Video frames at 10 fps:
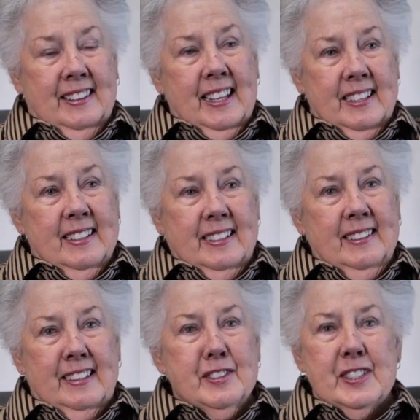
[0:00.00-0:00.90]
that
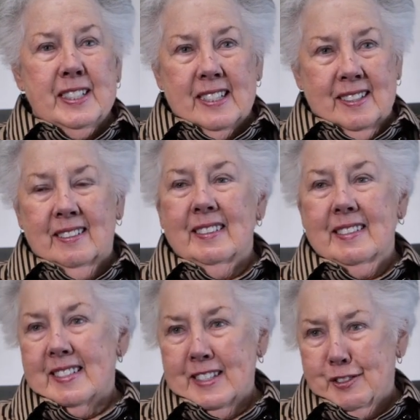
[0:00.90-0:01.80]
there's still
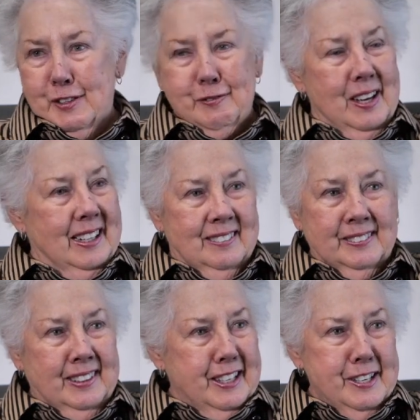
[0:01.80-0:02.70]
such a vital
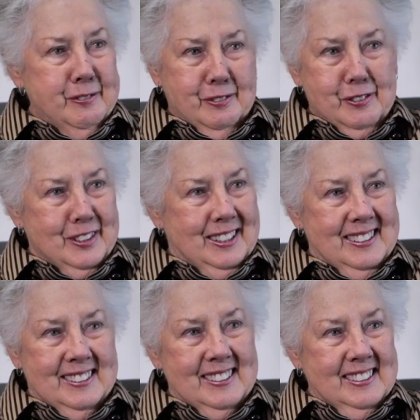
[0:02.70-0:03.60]
need for it.